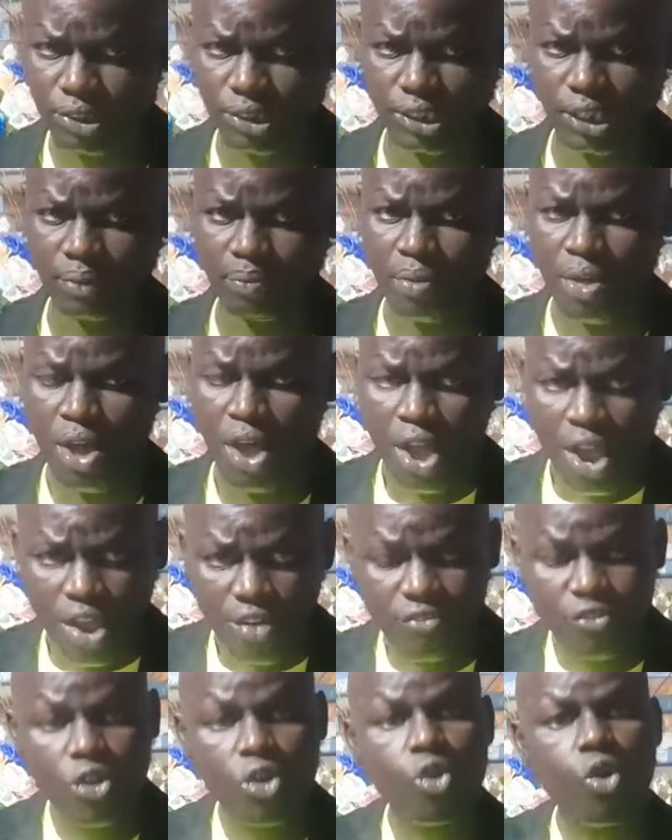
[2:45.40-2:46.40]
Jesus.
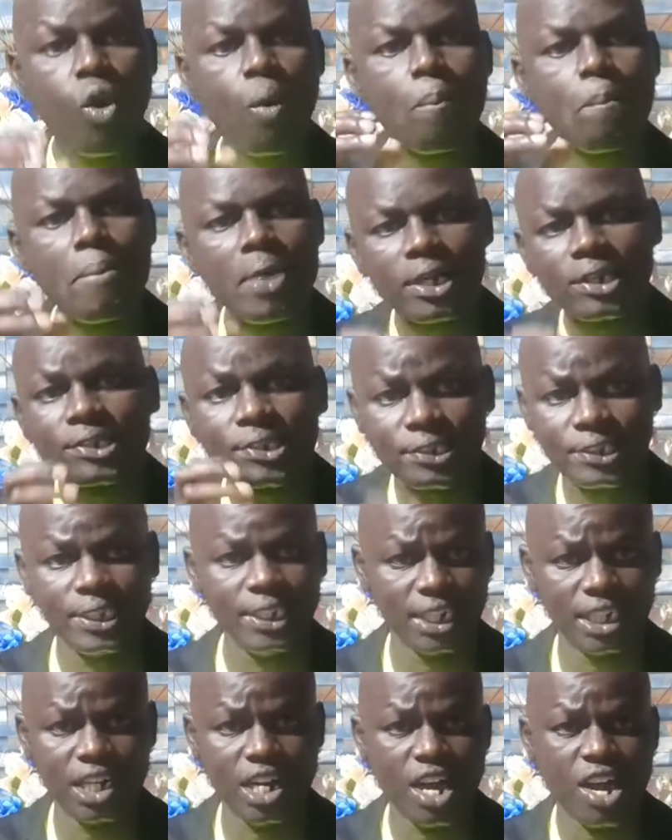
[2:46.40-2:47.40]
If you commit
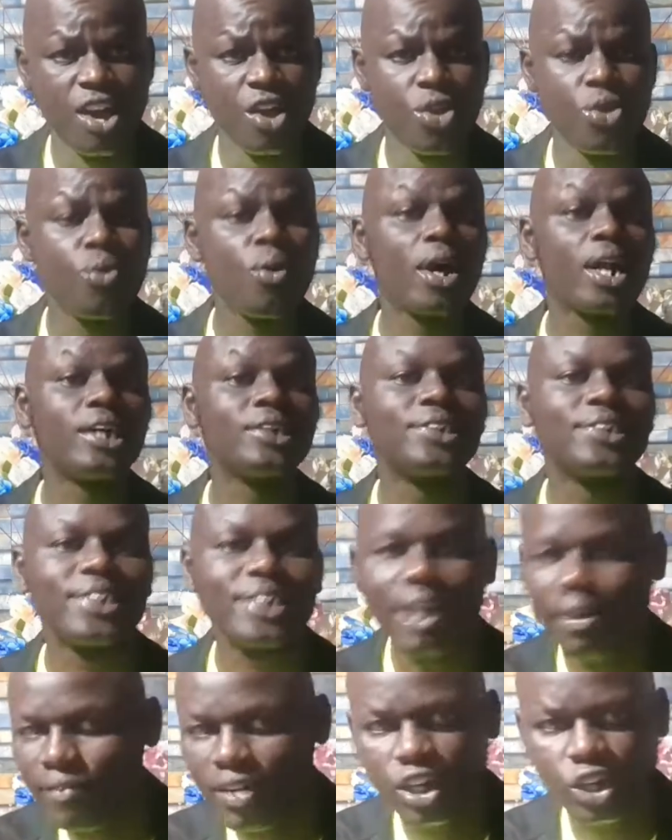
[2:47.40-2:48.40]
sin, you are a
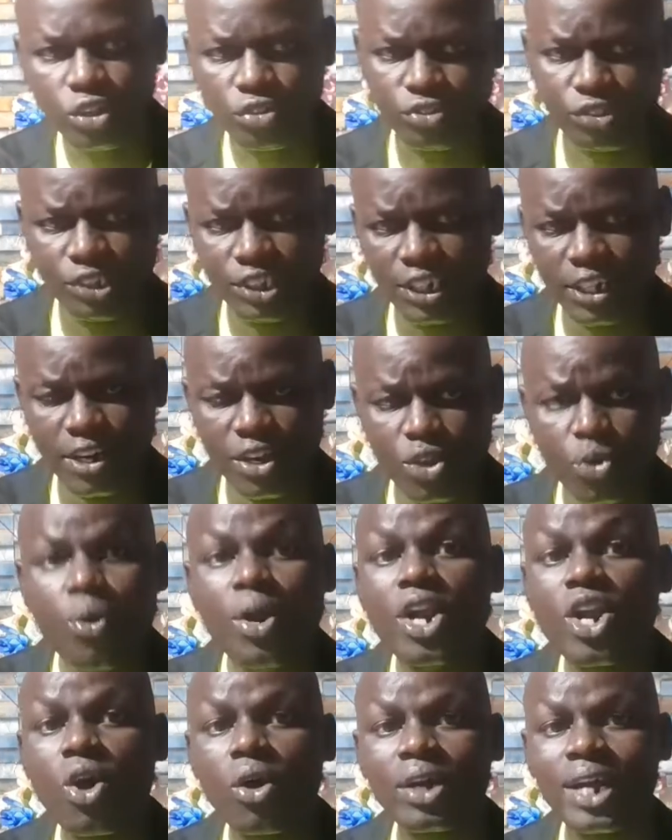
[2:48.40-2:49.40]
servant of sin. You
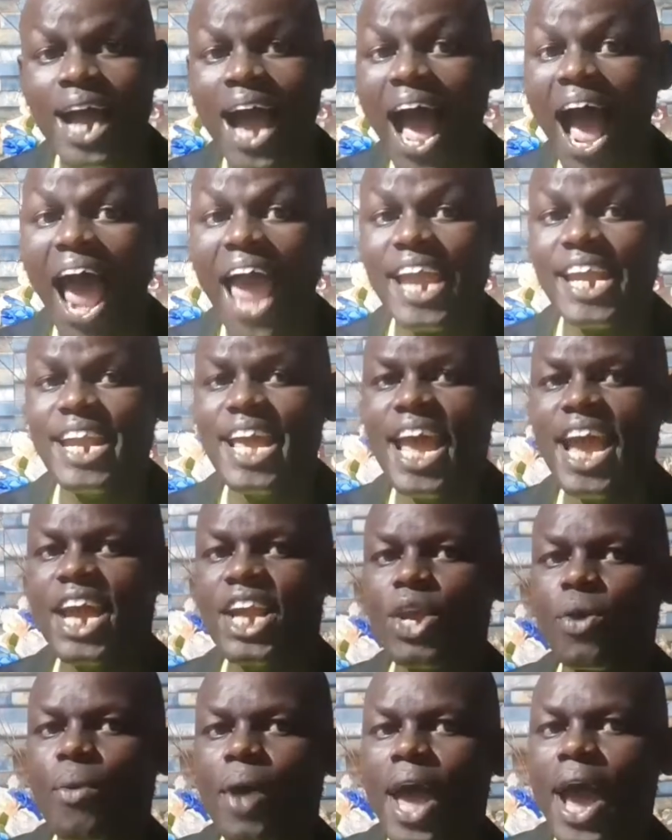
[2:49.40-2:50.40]
will not hide
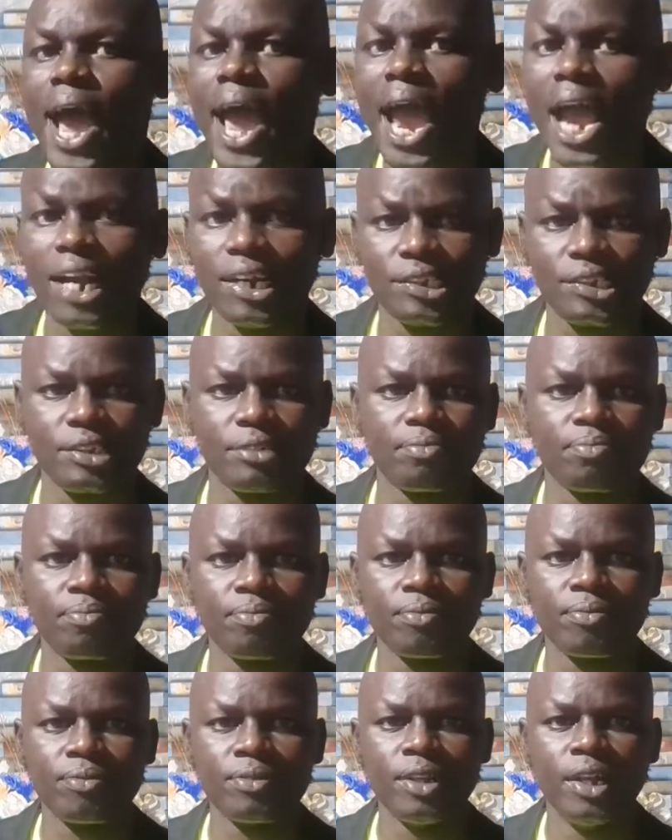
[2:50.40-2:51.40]
anywhere else.
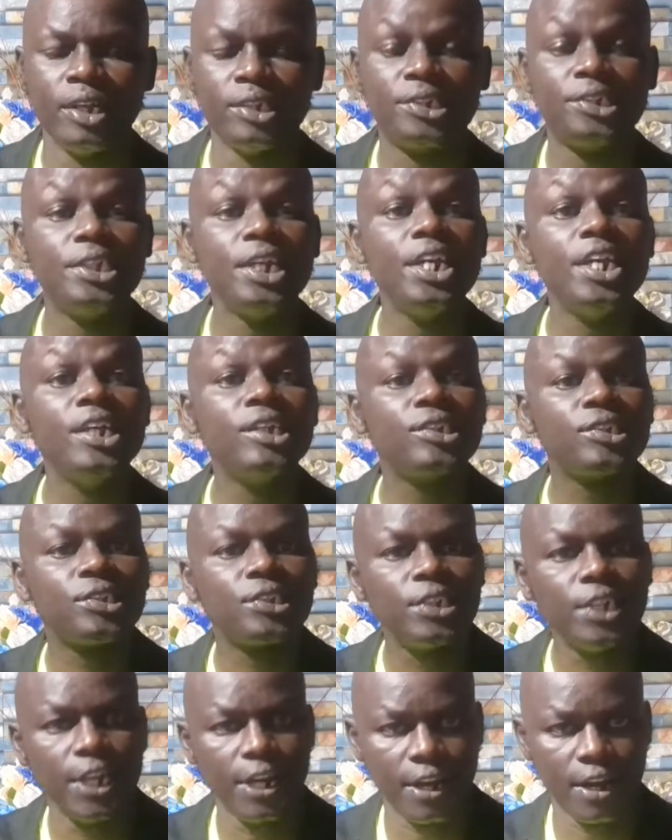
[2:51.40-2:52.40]
Sin is
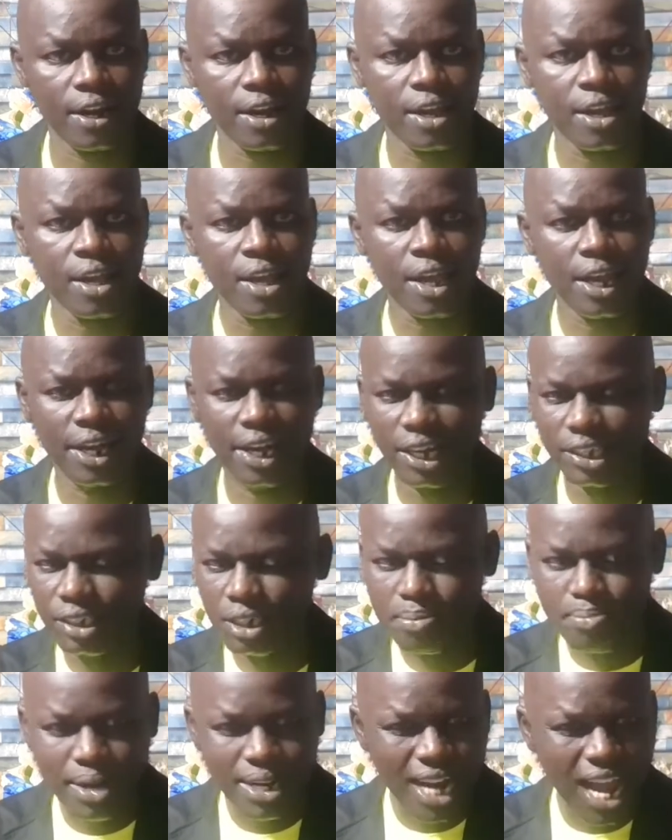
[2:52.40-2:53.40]
sin. It
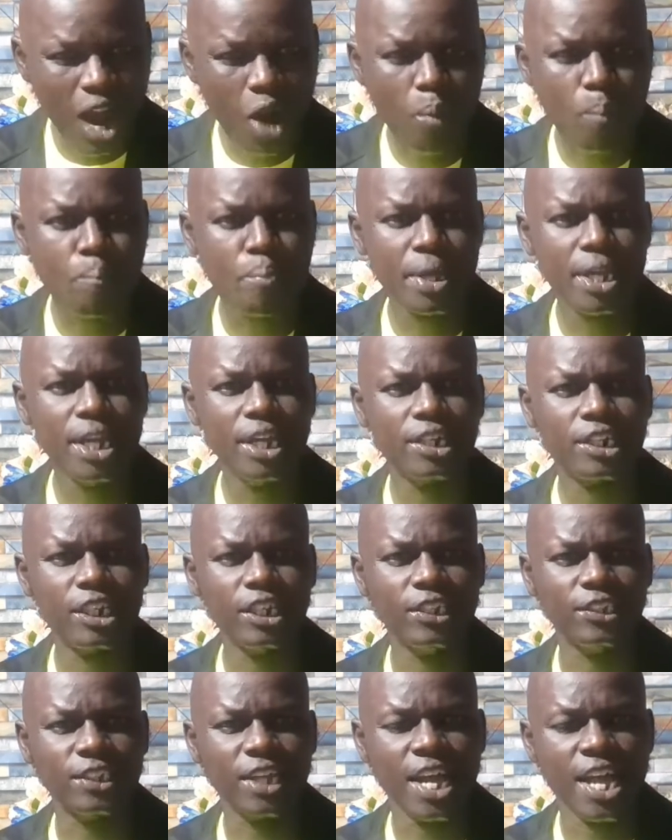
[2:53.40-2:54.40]
doesn't matter how big it
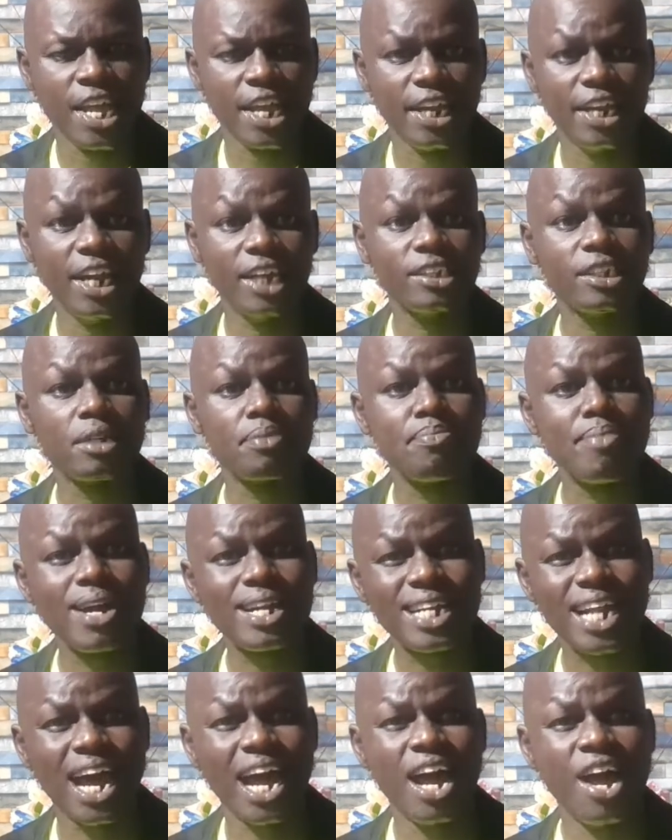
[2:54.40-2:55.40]
is. It doesn't
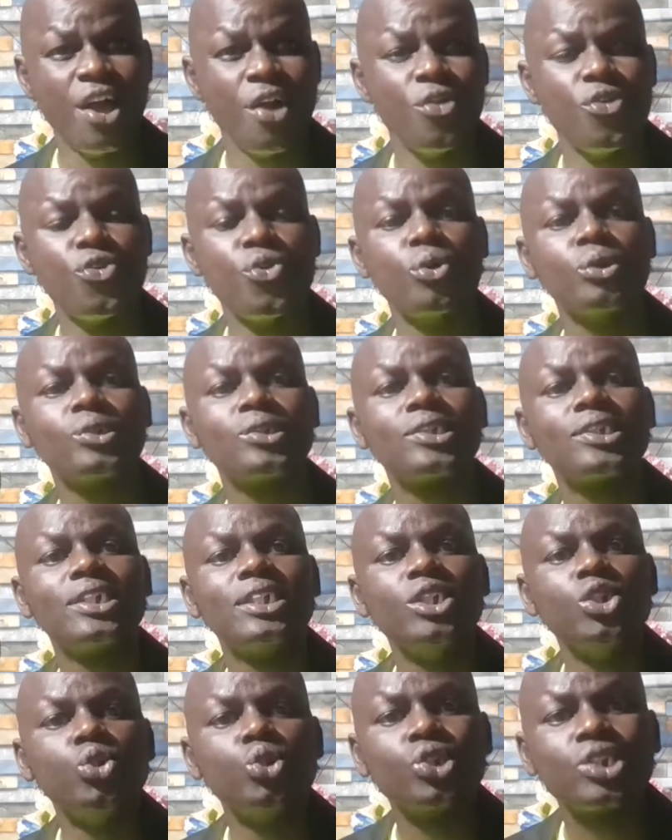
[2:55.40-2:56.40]
matter you
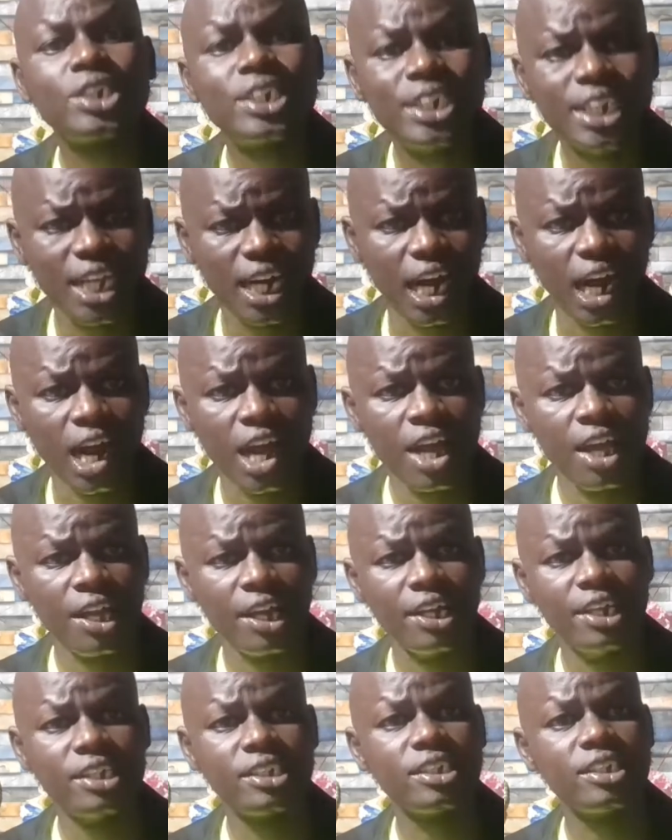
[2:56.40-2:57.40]
steal.
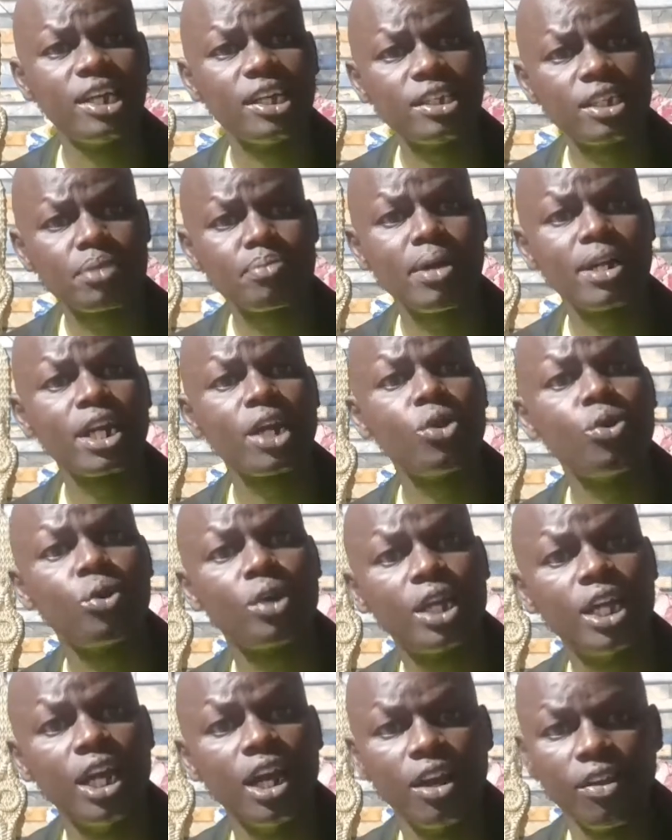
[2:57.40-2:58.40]
It doesn't matter you
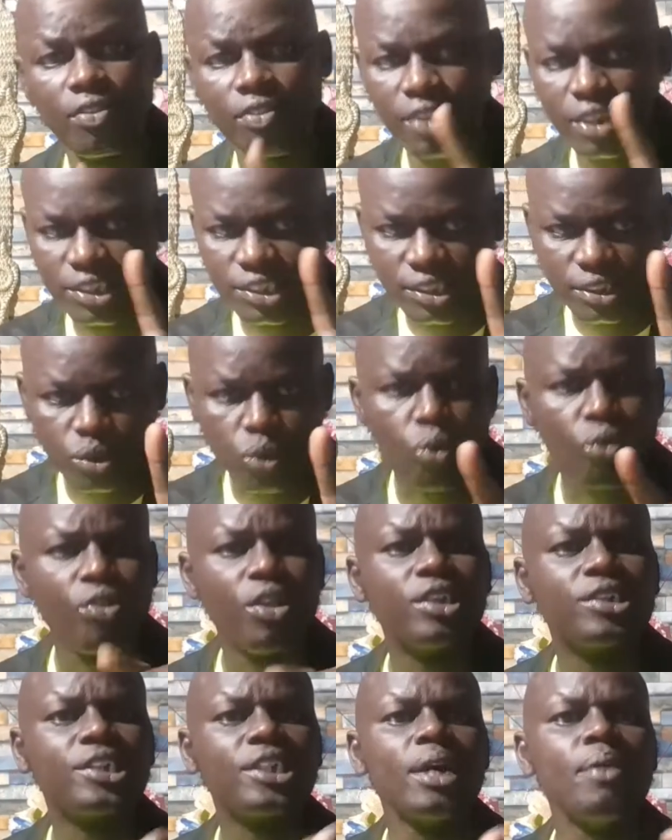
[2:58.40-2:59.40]
kill.
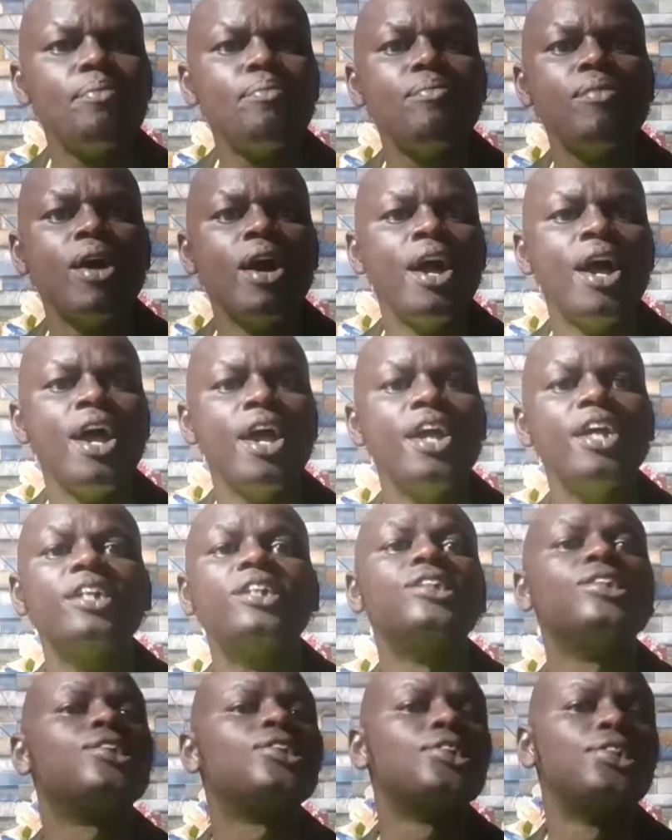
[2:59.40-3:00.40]
The same,
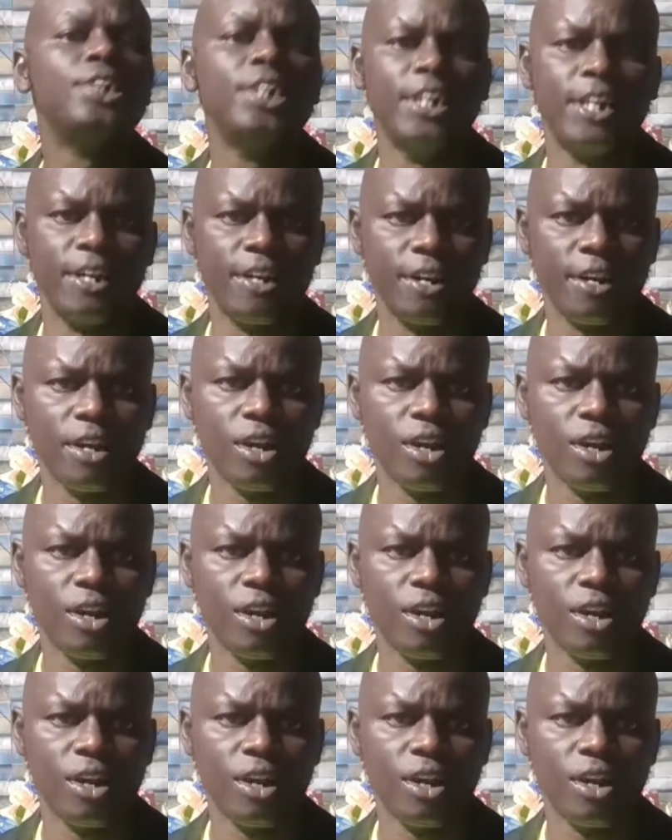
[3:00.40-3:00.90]
it is sin.